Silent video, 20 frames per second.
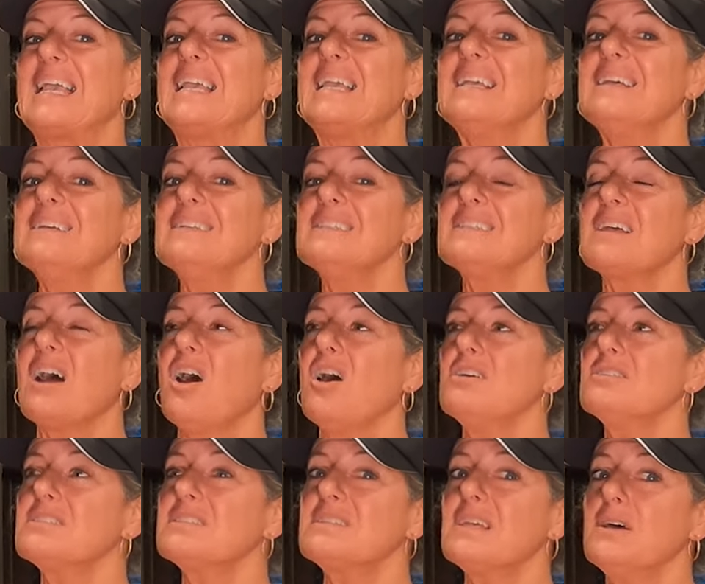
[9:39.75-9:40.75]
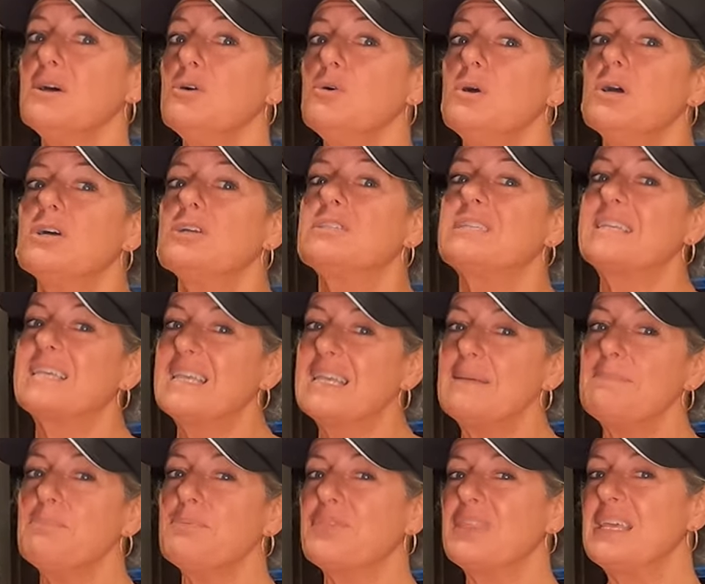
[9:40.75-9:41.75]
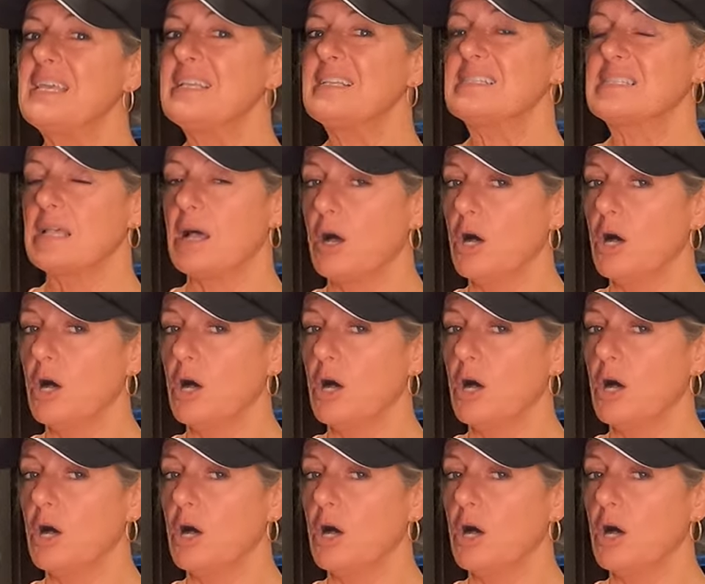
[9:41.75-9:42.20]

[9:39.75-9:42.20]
is also to keep things